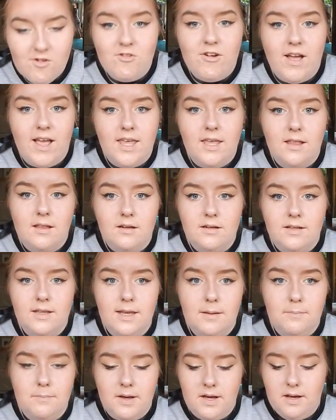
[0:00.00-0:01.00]

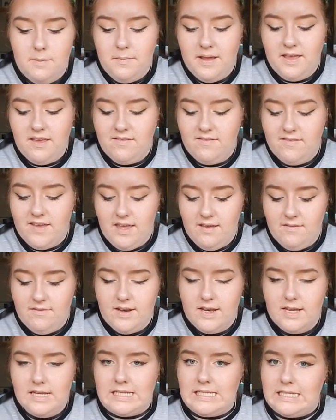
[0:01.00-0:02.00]
regularly, but my
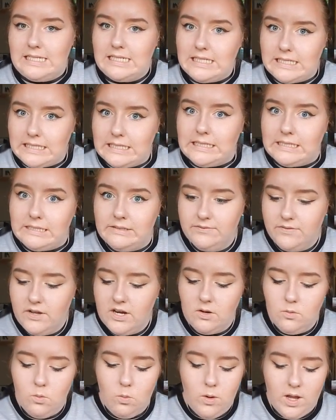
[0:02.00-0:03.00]
favourite
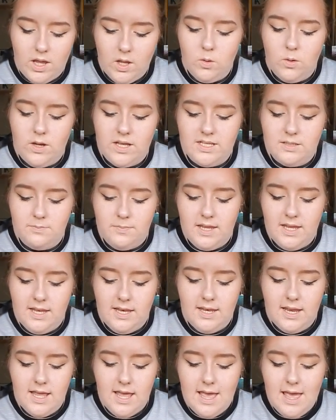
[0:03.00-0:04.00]
for a while has
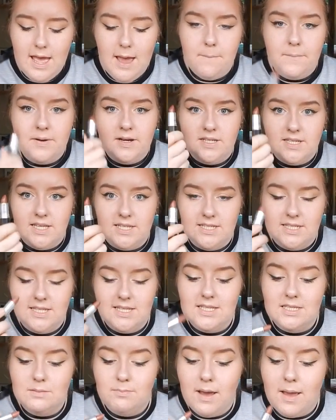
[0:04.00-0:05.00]
been
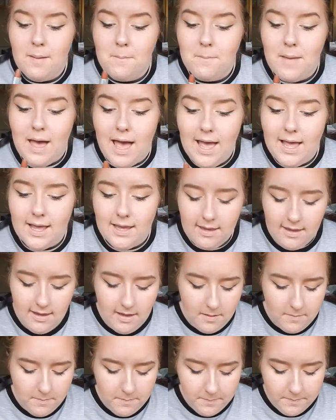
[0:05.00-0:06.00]
Persistence by MAC.
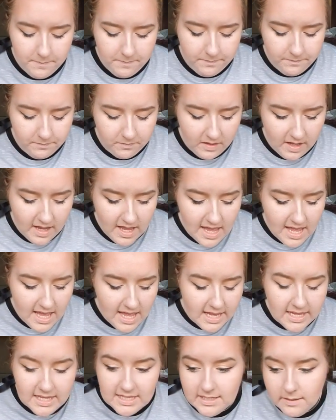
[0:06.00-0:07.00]

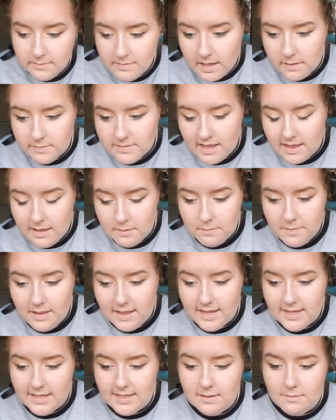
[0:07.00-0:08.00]
Sometimes I lip
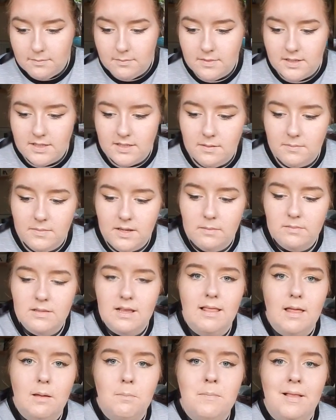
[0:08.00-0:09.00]
my
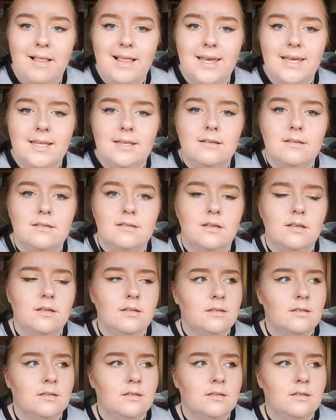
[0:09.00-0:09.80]
lines.